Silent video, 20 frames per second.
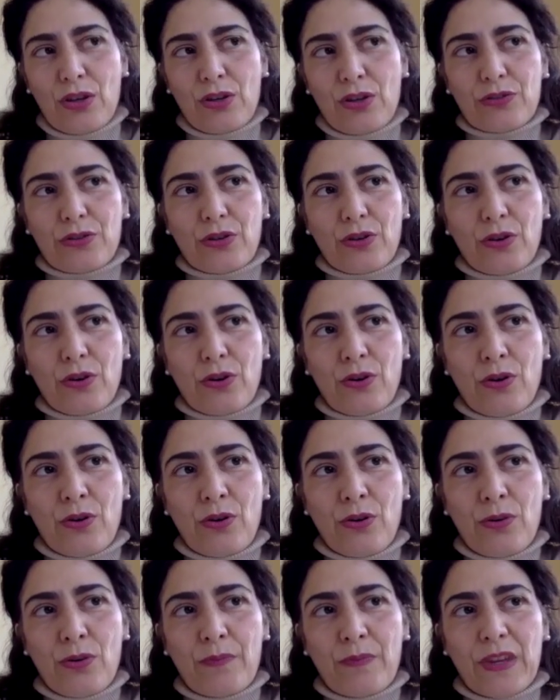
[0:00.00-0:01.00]

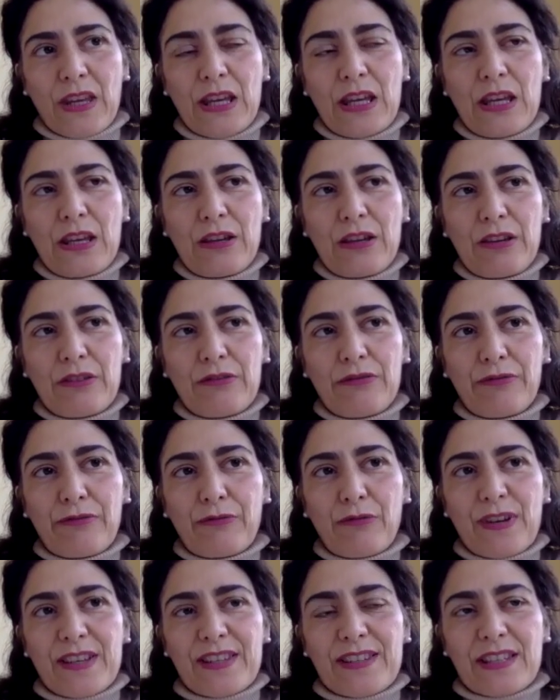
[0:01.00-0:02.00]
So if
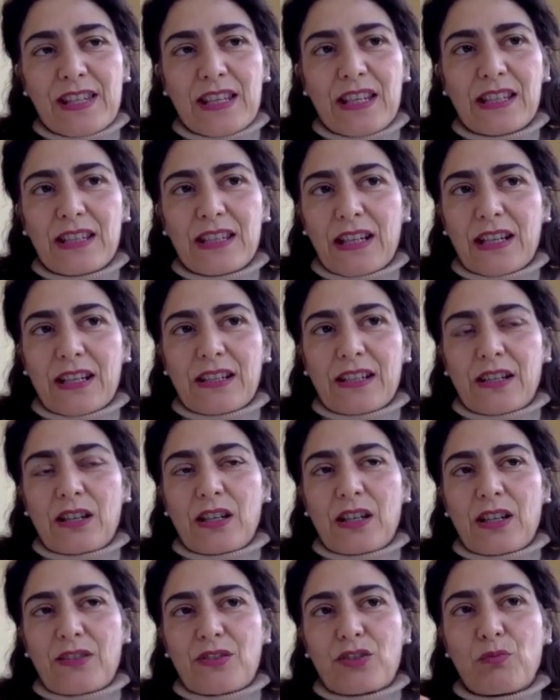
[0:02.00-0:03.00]
we see that
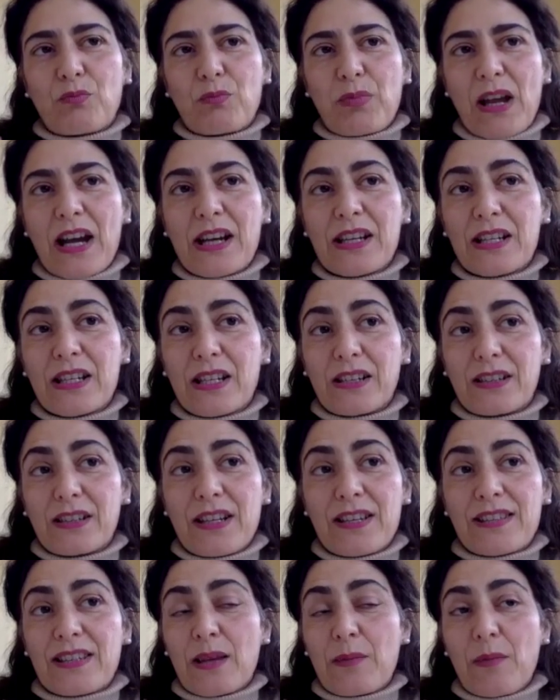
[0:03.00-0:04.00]
a supplier
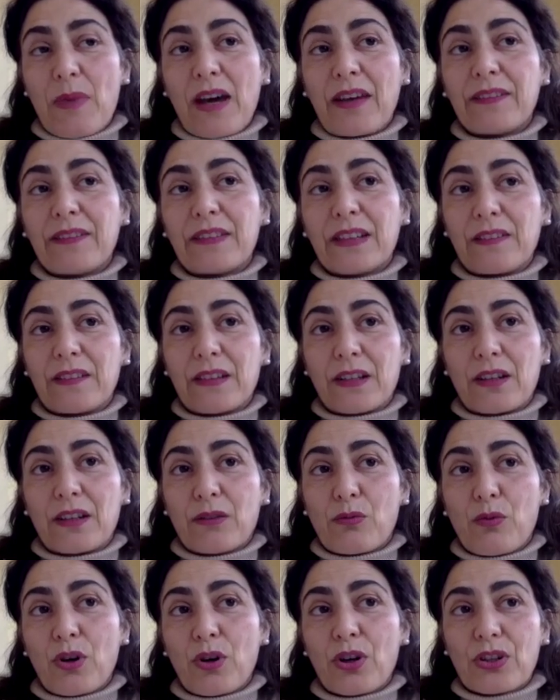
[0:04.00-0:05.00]
is demanding their
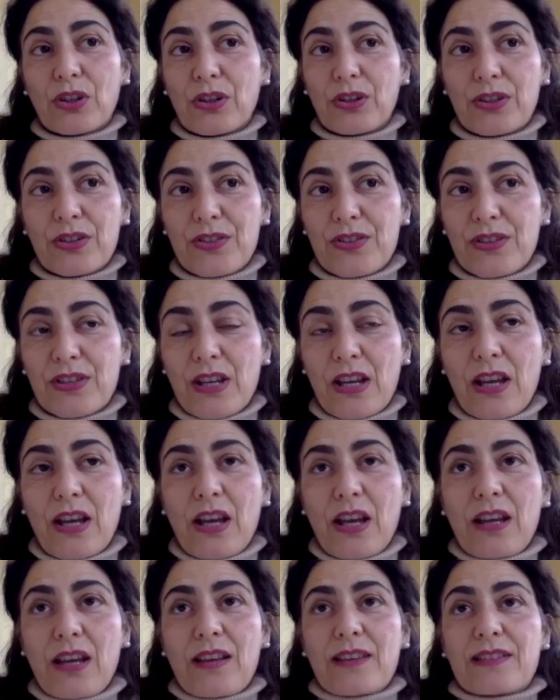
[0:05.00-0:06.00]
workers
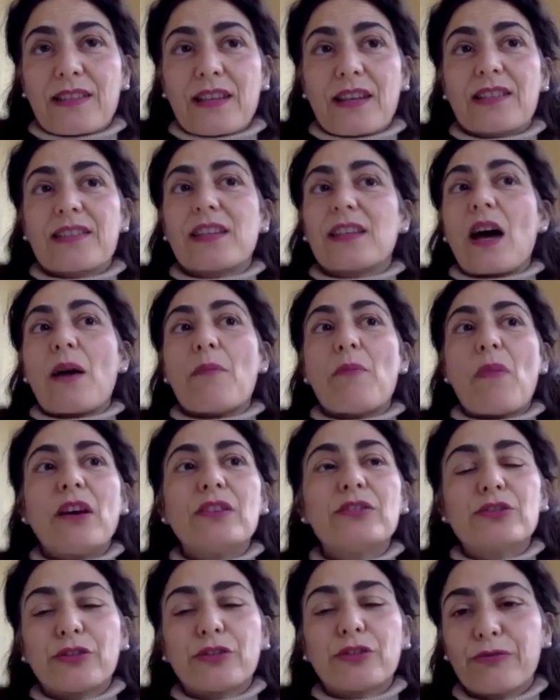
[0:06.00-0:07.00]
such an
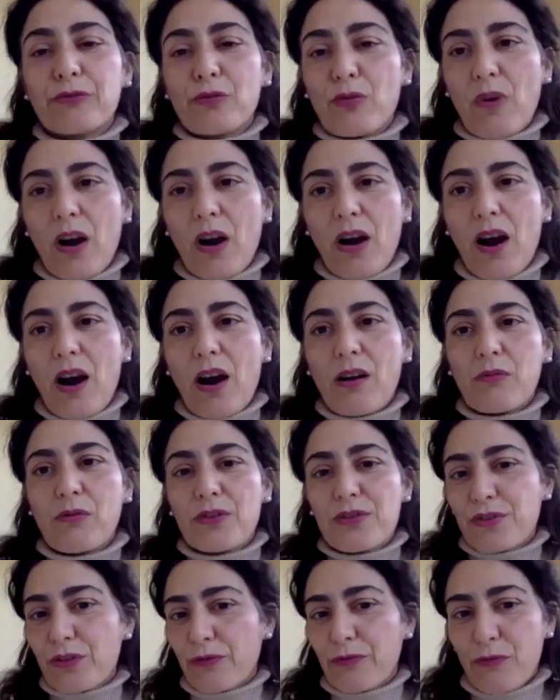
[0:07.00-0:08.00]
amount of
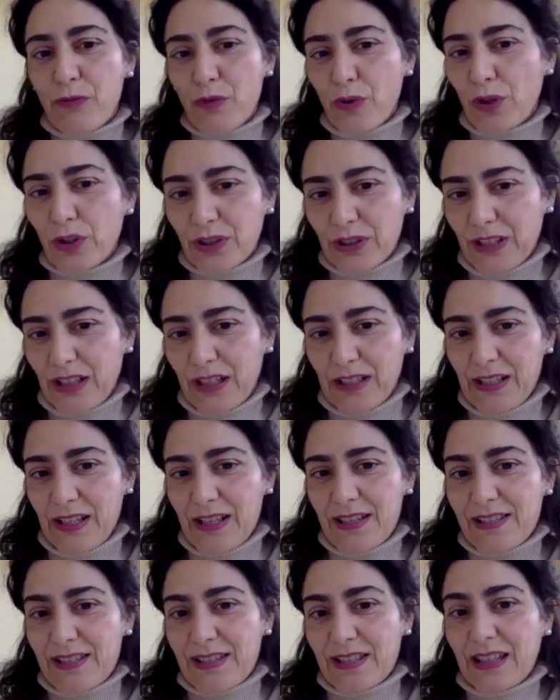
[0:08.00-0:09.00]
hours of work that
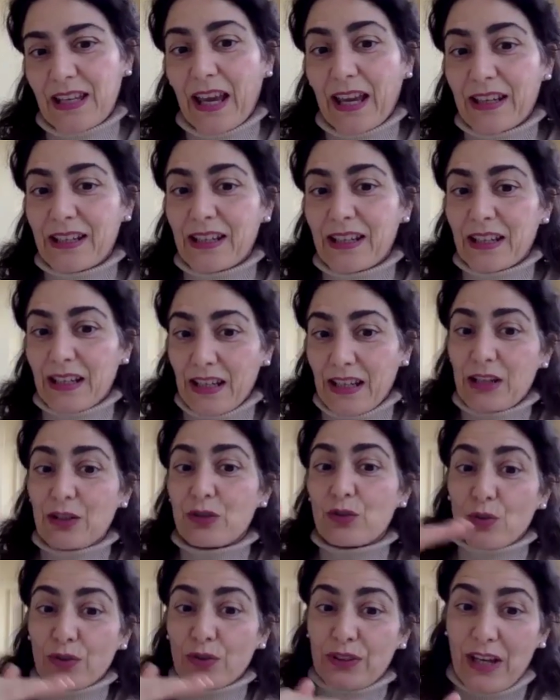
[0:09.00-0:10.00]
is getting
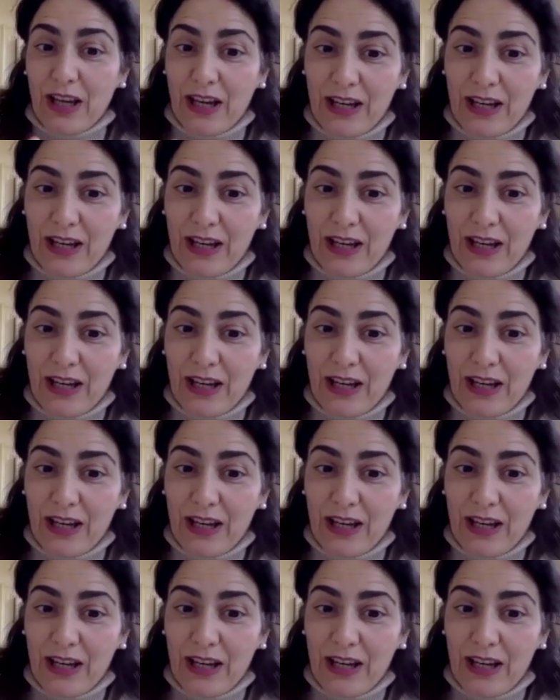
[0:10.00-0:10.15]
into